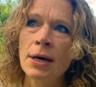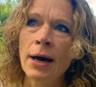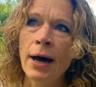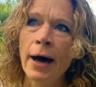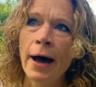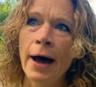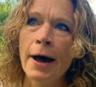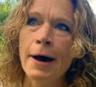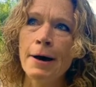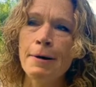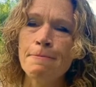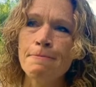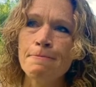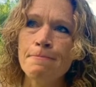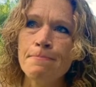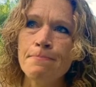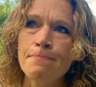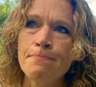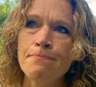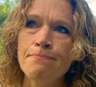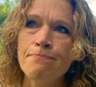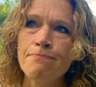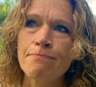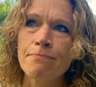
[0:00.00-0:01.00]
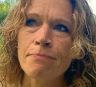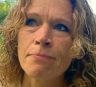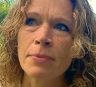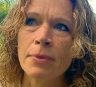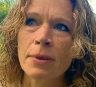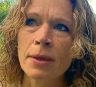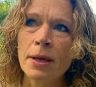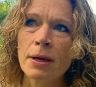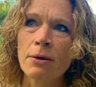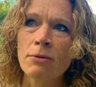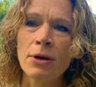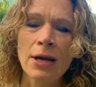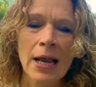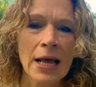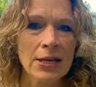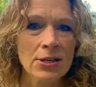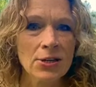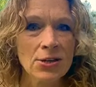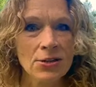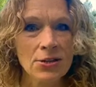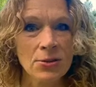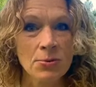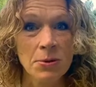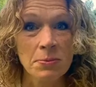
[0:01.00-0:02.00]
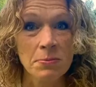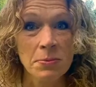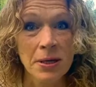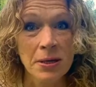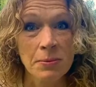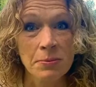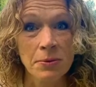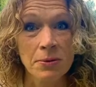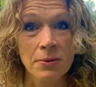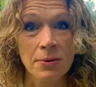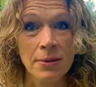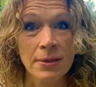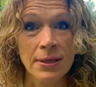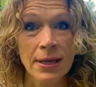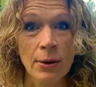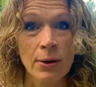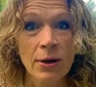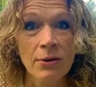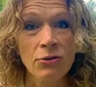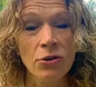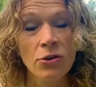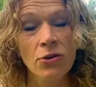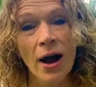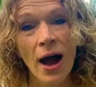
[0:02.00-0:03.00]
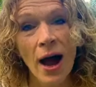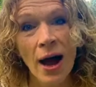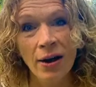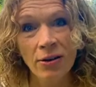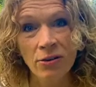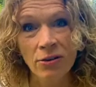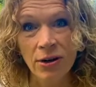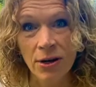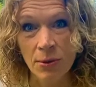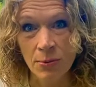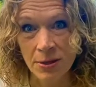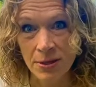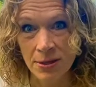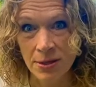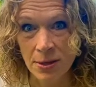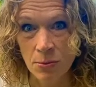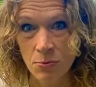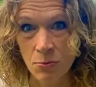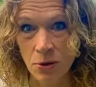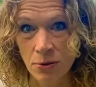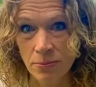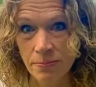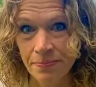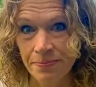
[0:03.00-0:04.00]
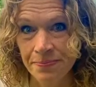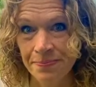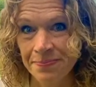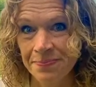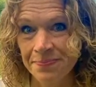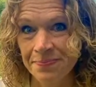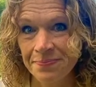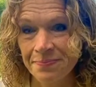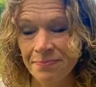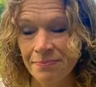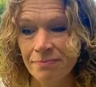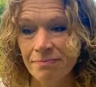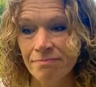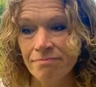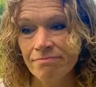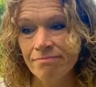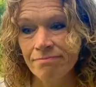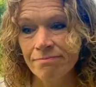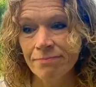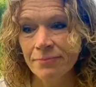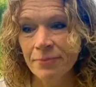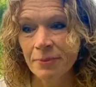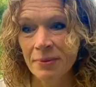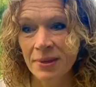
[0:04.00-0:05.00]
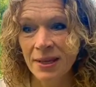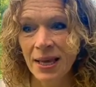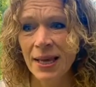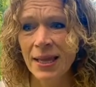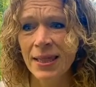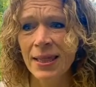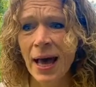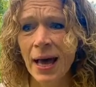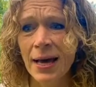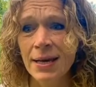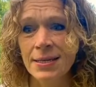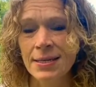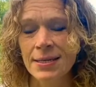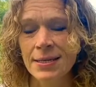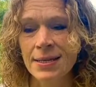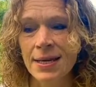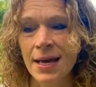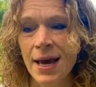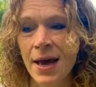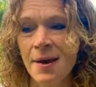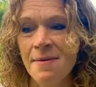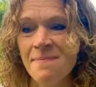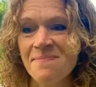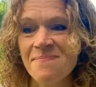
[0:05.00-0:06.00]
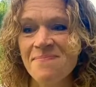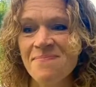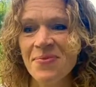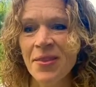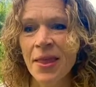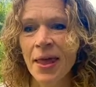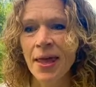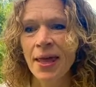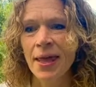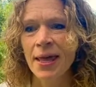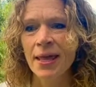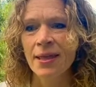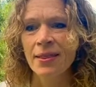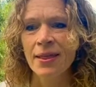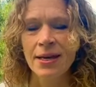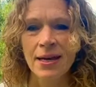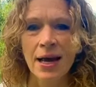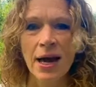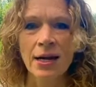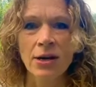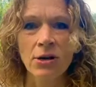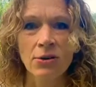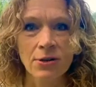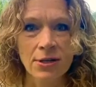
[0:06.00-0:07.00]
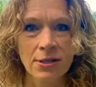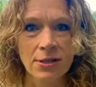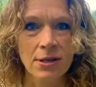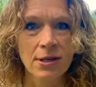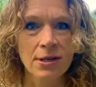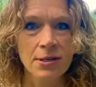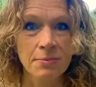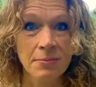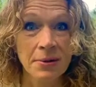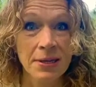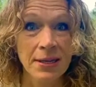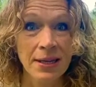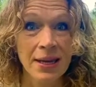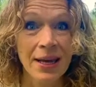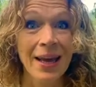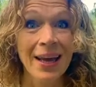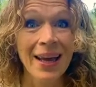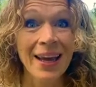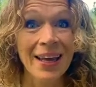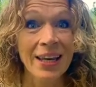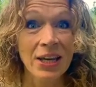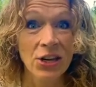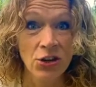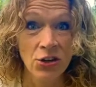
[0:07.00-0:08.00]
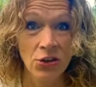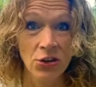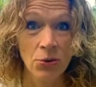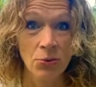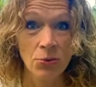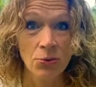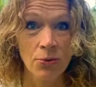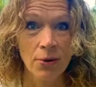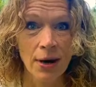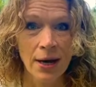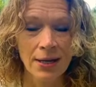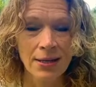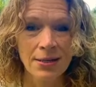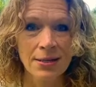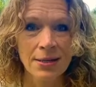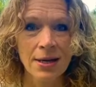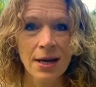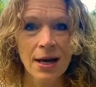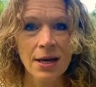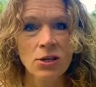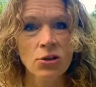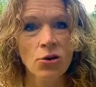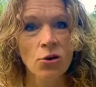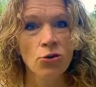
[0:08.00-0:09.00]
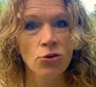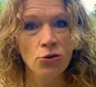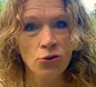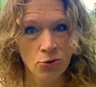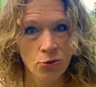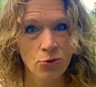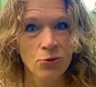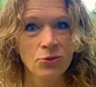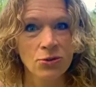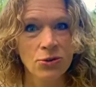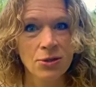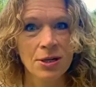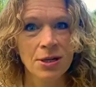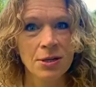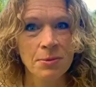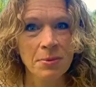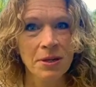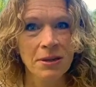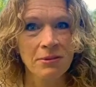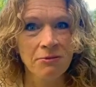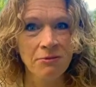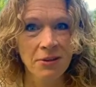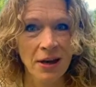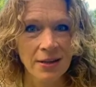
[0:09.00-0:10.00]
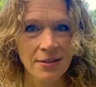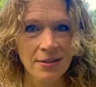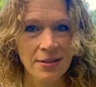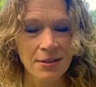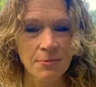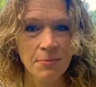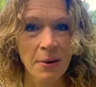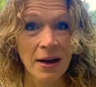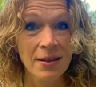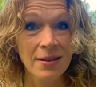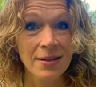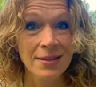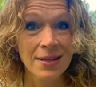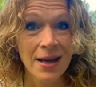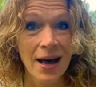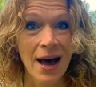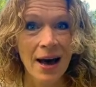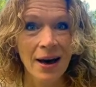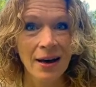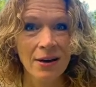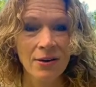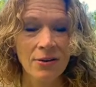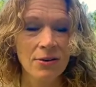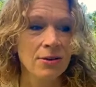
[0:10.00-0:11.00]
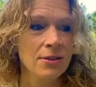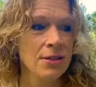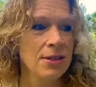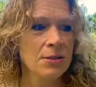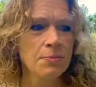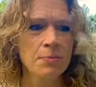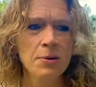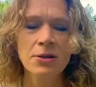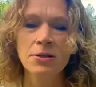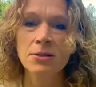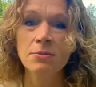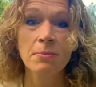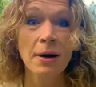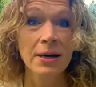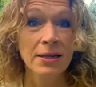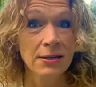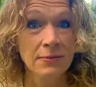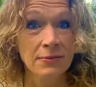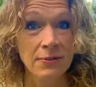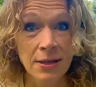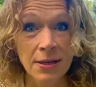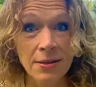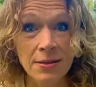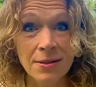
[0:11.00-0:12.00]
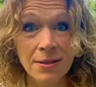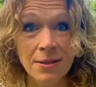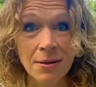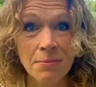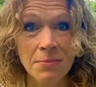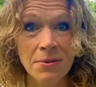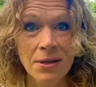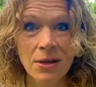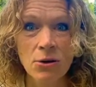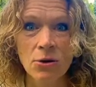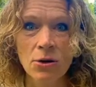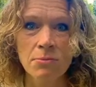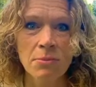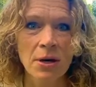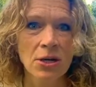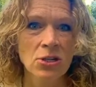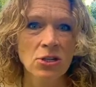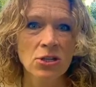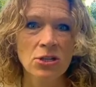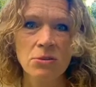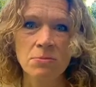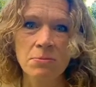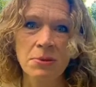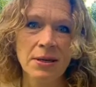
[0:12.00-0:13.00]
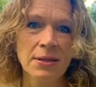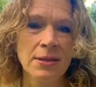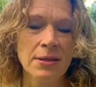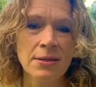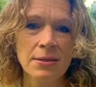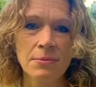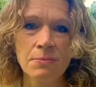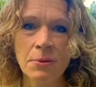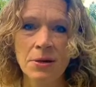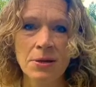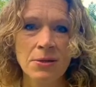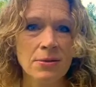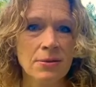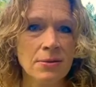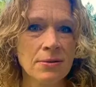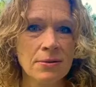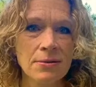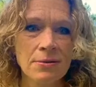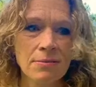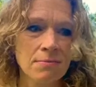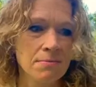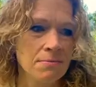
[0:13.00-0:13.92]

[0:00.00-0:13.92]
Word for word: um, relations with people. Now, if you're angry with someone, that um, that anger is going to be in you, right? And your thoughts are going to be infected by this anger. And this person might have done something, or it might just be this person's,